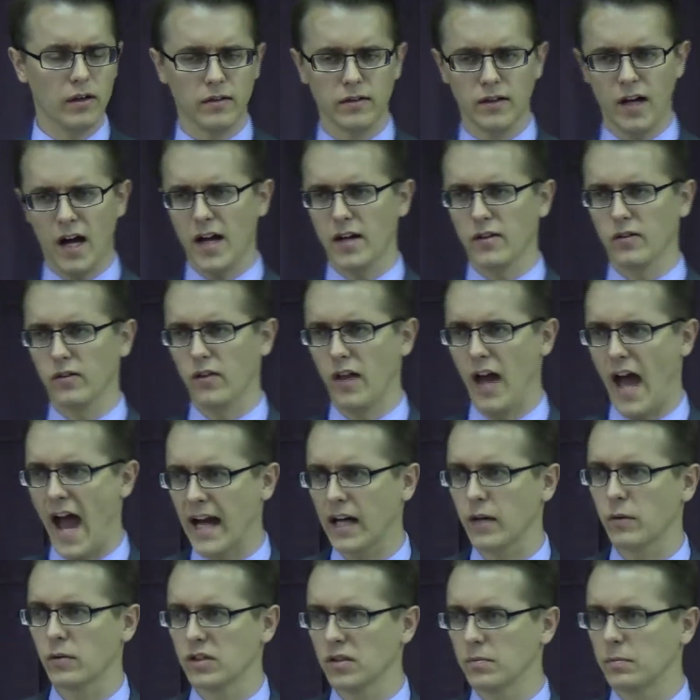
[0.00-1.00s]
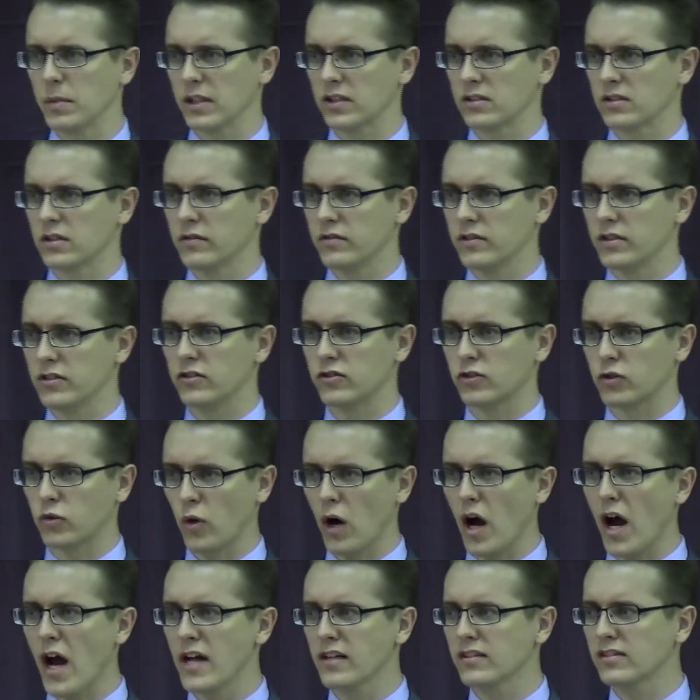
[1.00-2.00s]
not the accurate depiction of Jesus
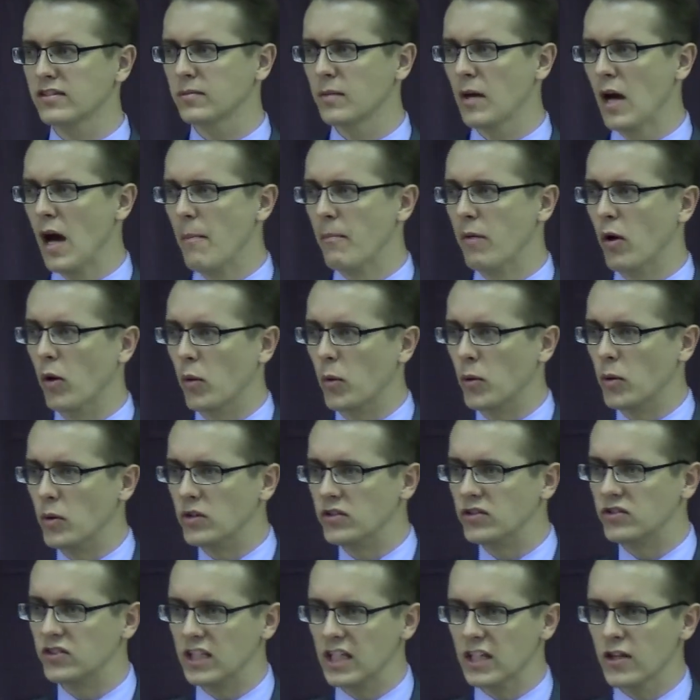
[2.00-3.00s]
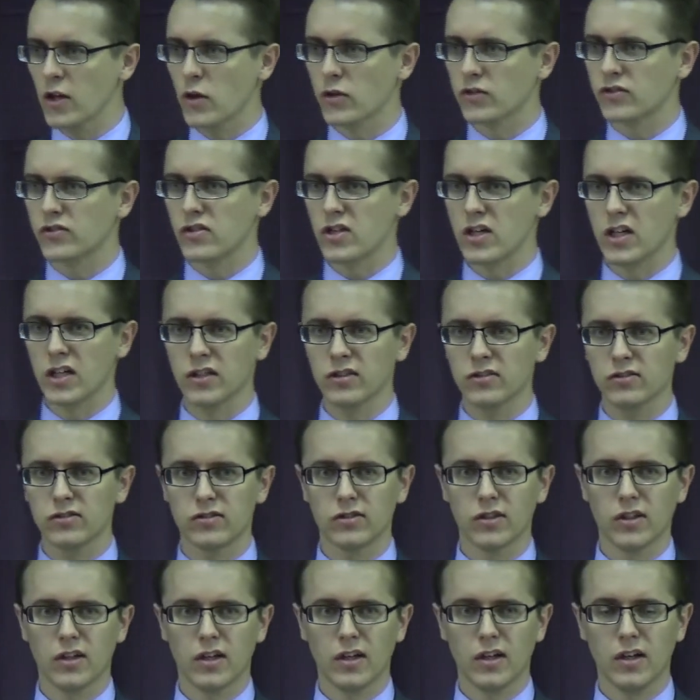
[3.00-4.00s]
Christ. But when we see those
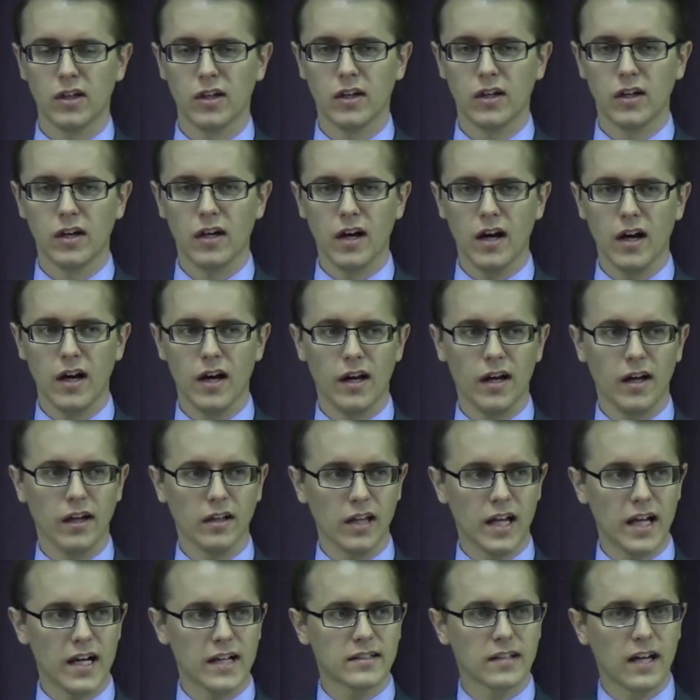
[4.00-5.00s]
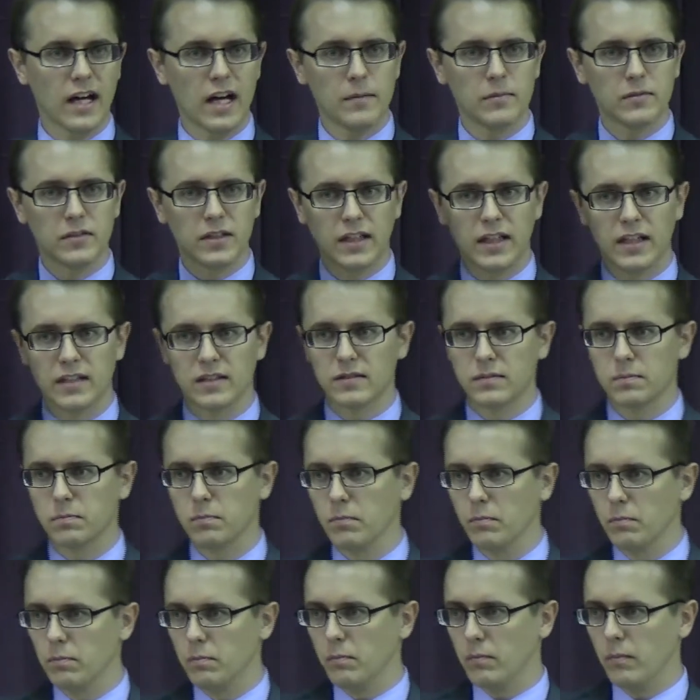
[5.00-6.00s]
things, uh, a lot of times it gets
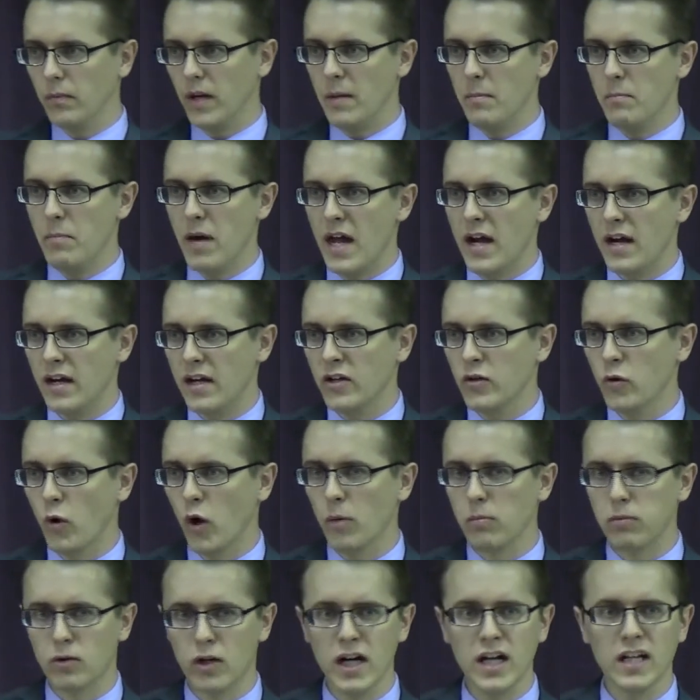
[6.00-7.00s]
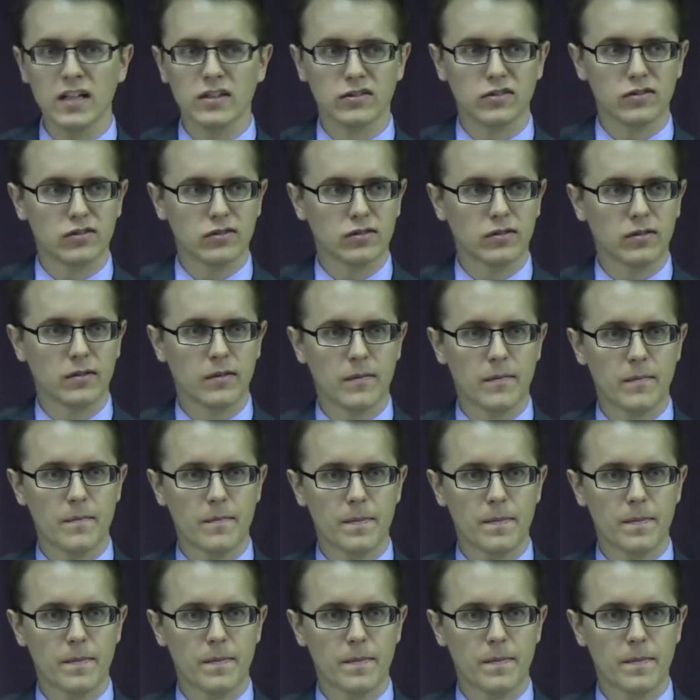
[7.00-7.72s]
embedded into our brains.